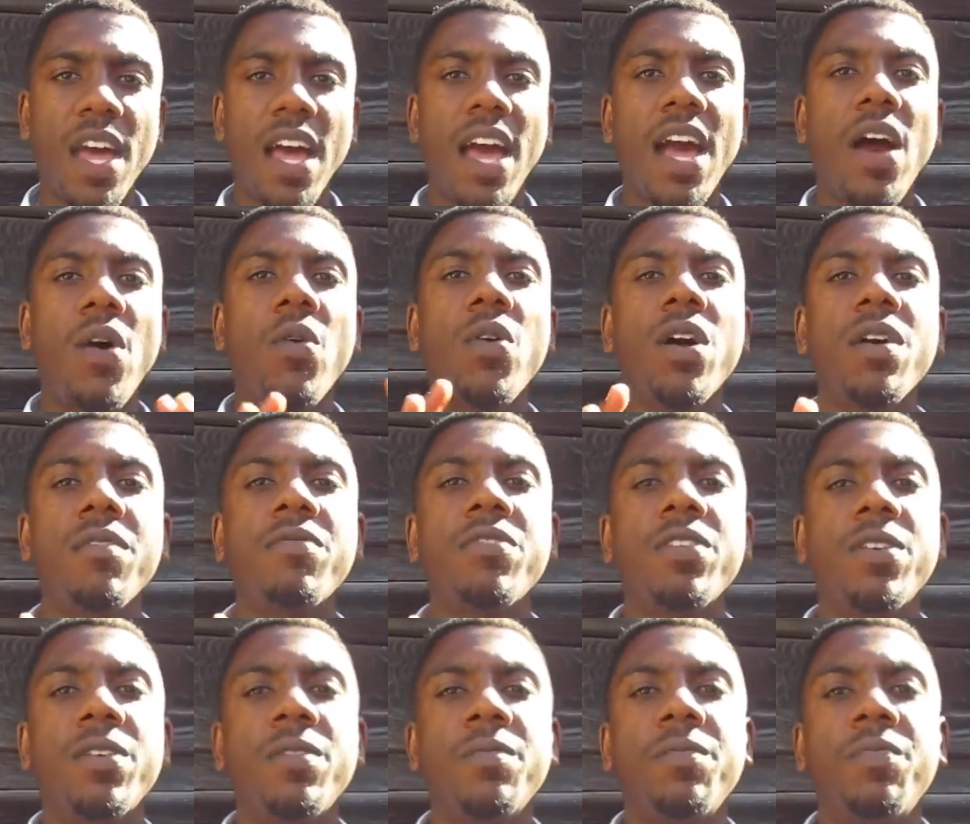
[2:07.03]

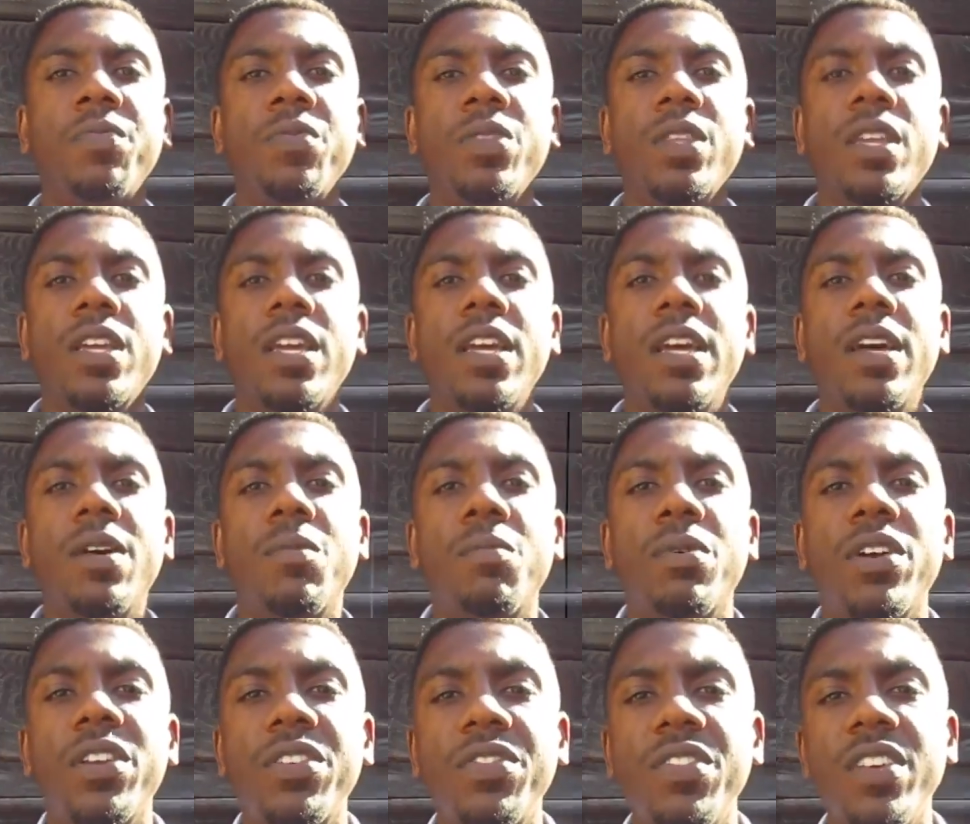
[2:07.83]
However,
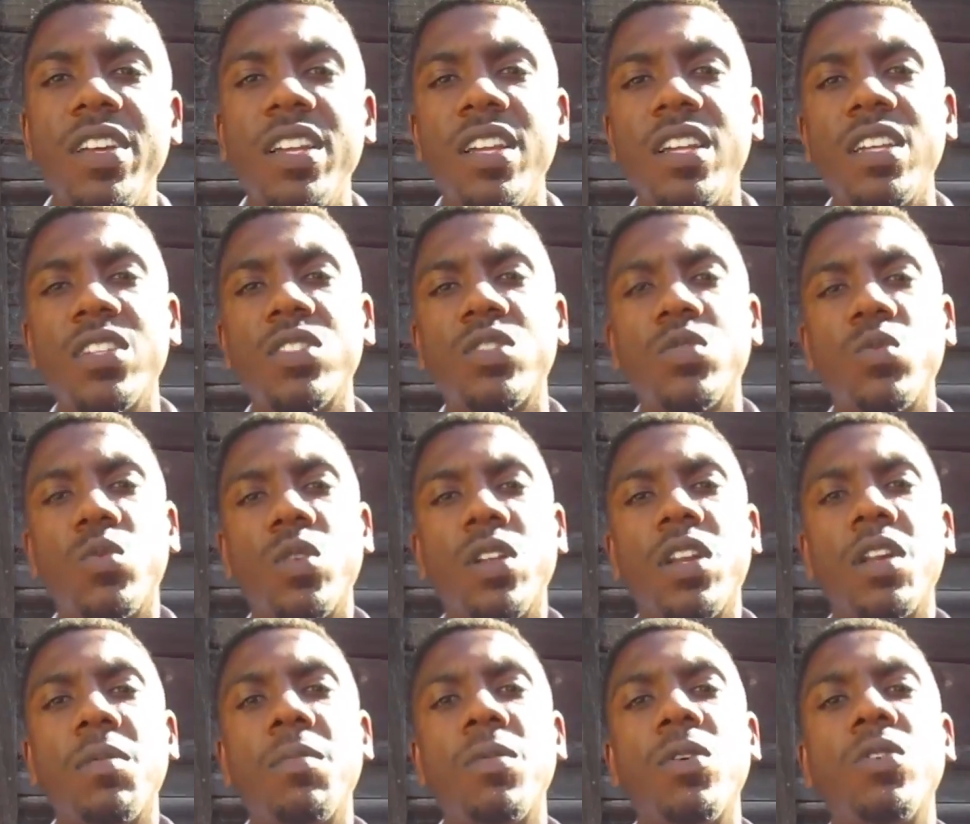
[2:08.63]
breastfeeding is
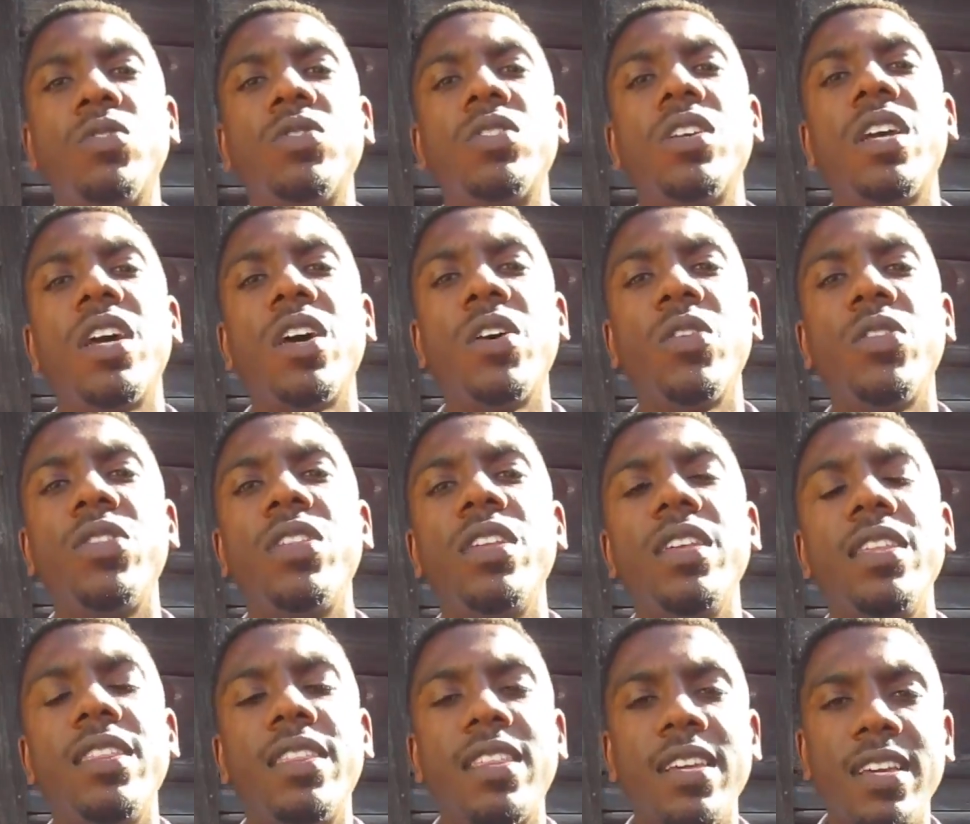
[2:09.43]
one of the most
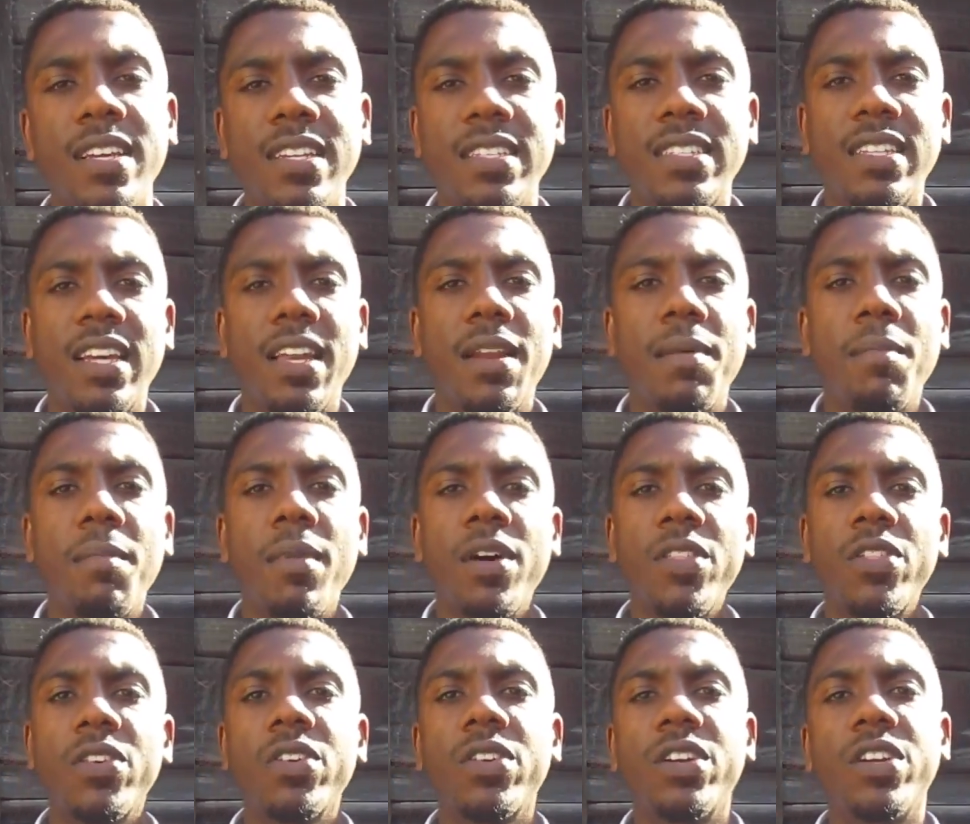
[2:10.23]
healthy things that a
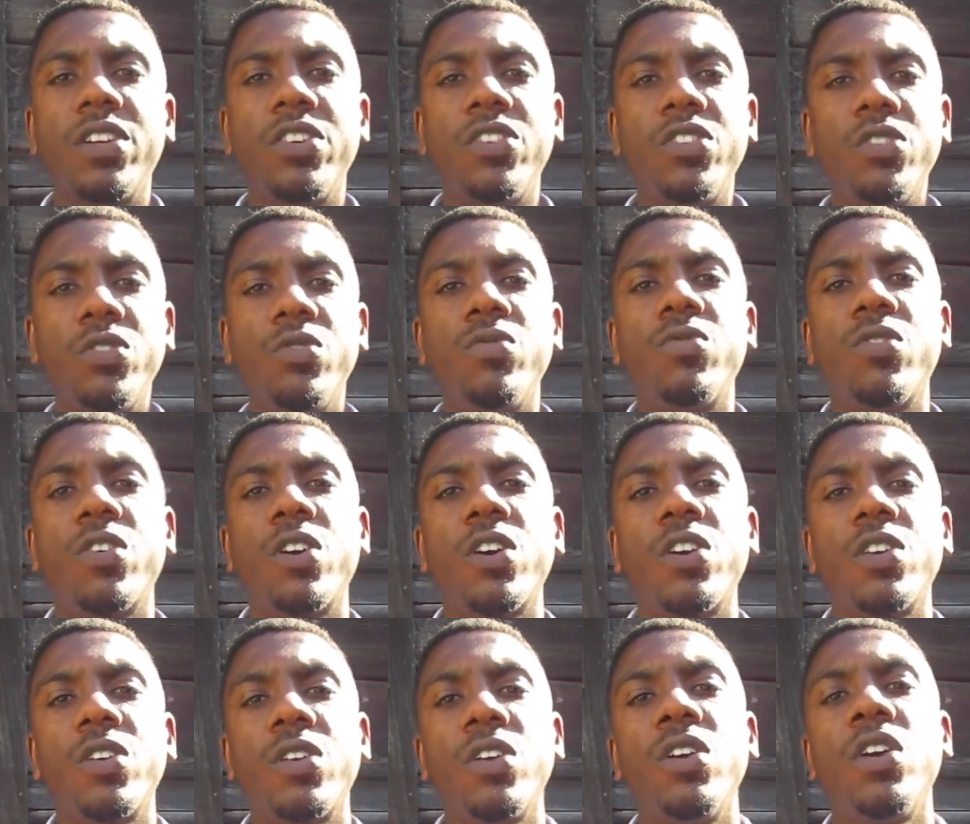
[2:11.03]
mother can do
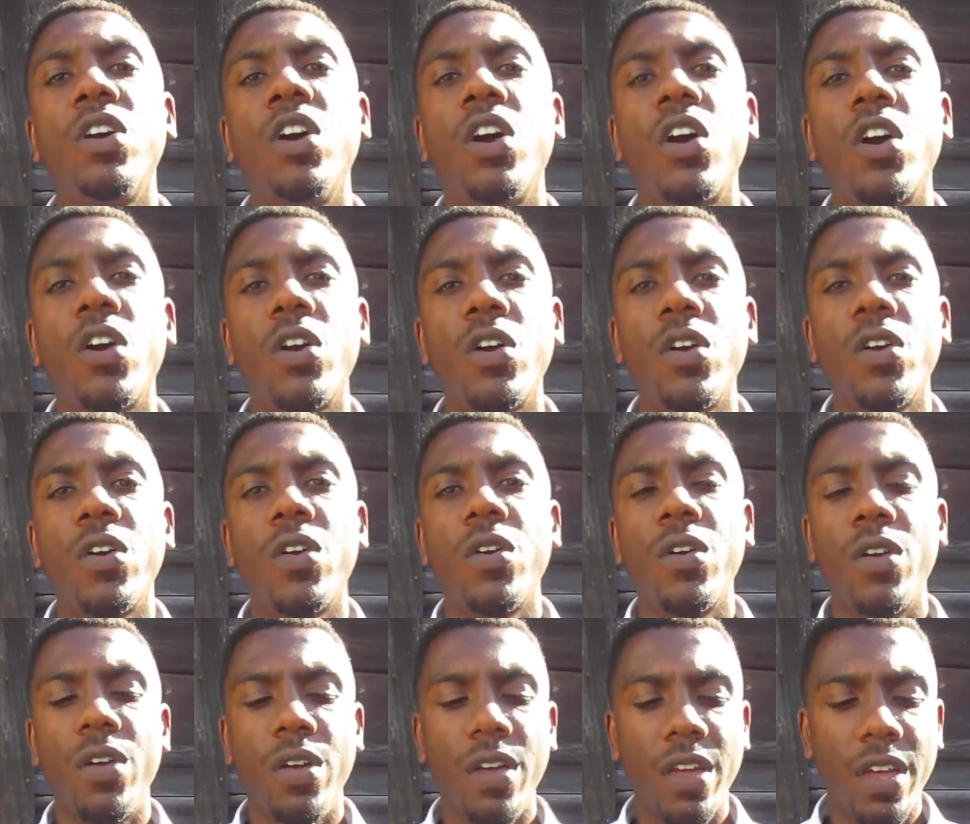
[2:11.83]
for her her
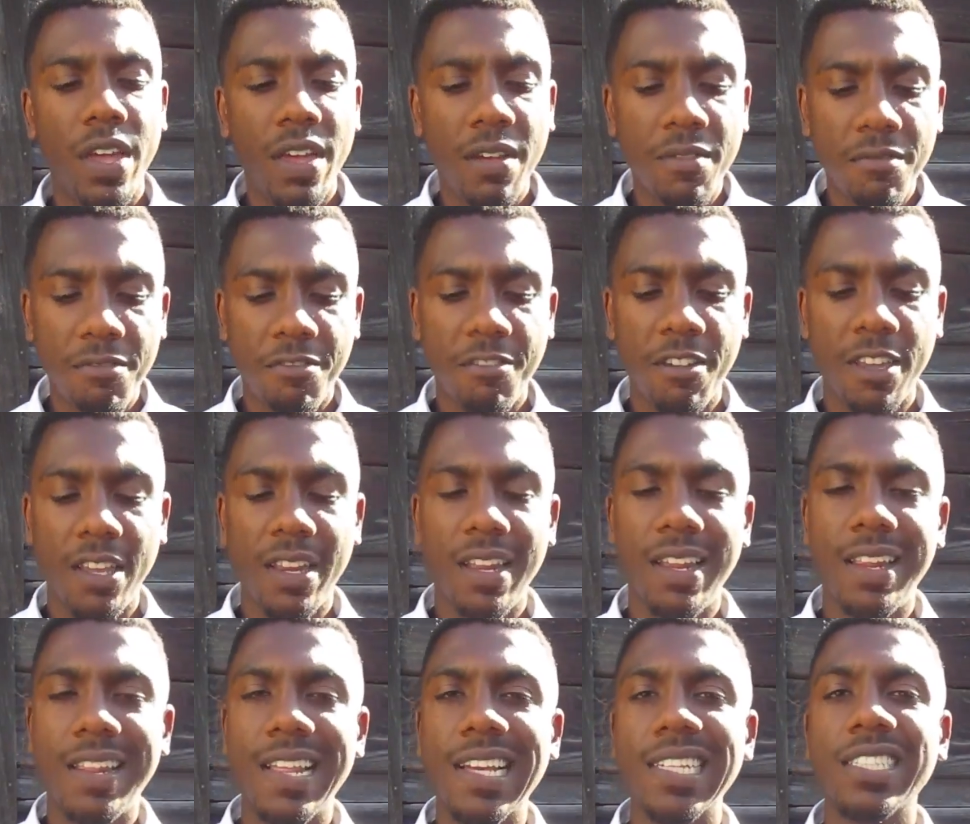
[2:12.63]

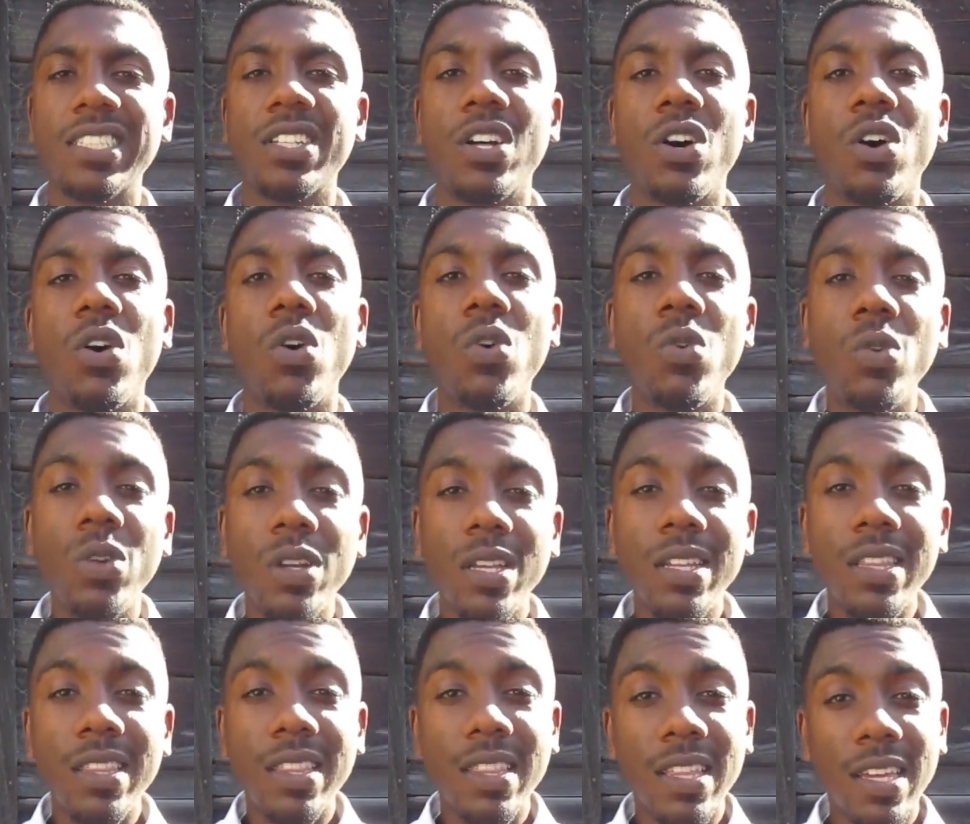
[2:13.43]
infant, and that's the
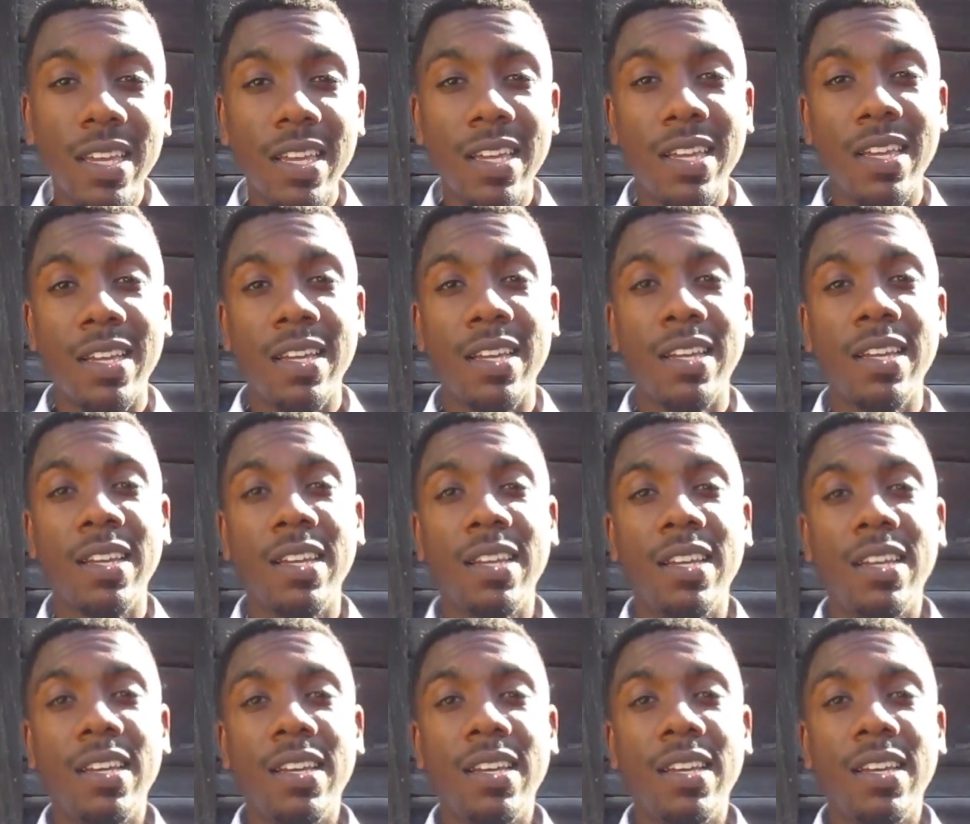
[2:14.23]
only thing